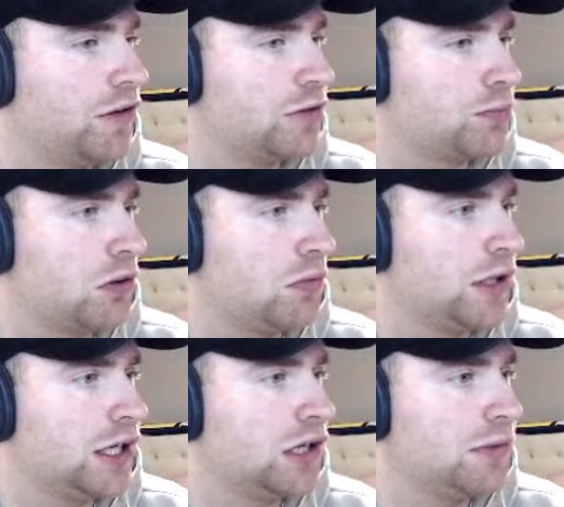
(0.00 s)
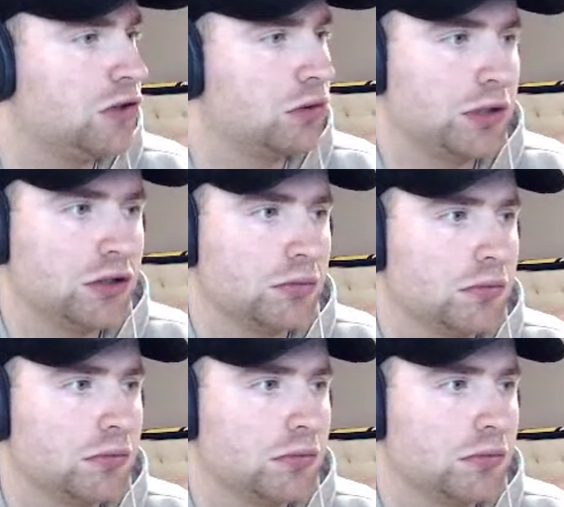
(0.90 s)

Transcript: it's probably going to be Dum-de-Dum.